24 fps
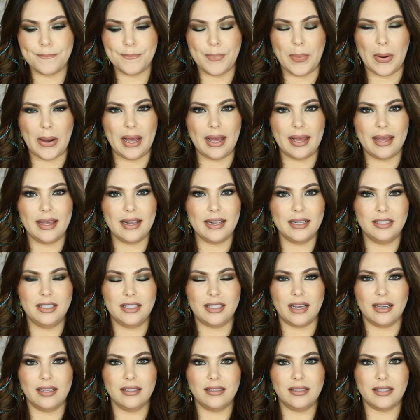But it
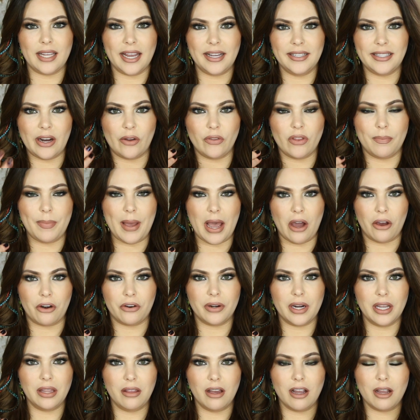does take down the
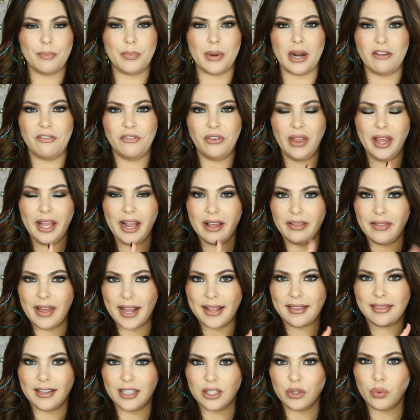powdery look, but I feel like I
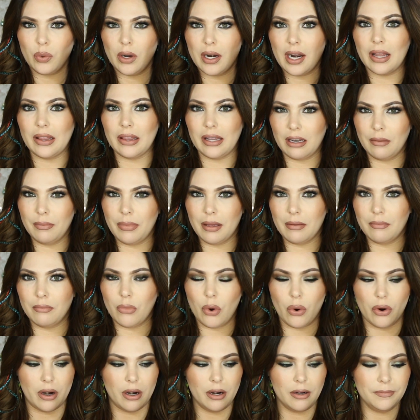like this one a little bit
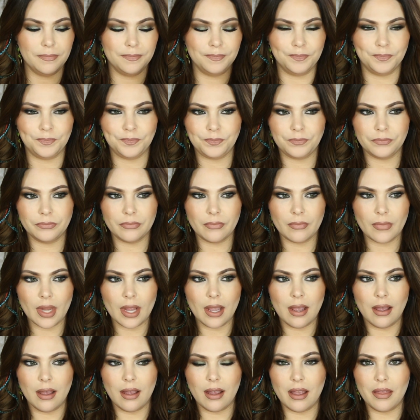more.
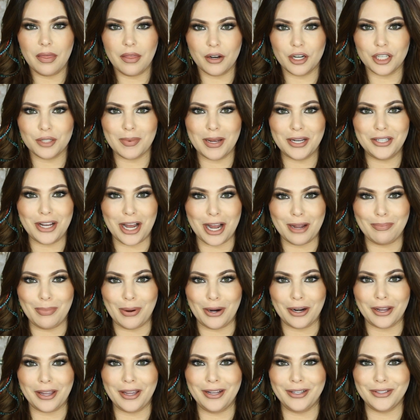And there's my dog
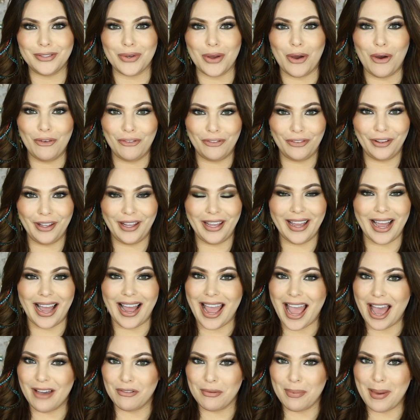barking, so hopefully I
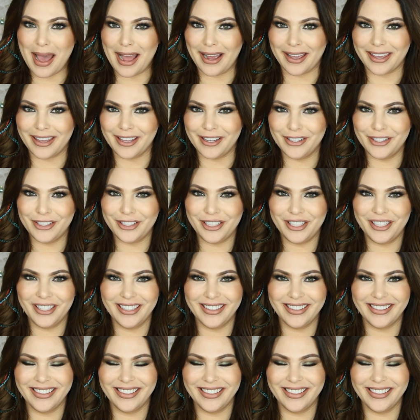have a package.